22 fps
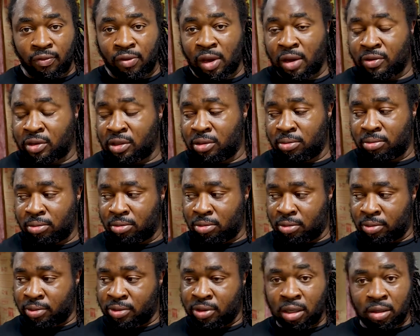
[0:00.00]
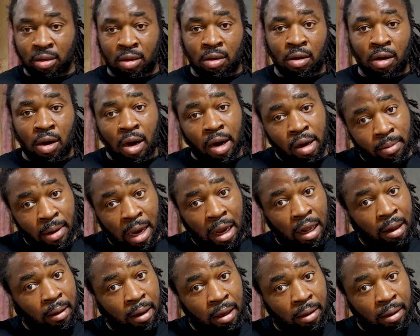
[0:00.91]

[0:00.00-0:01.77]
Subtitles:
you guys seen the car, my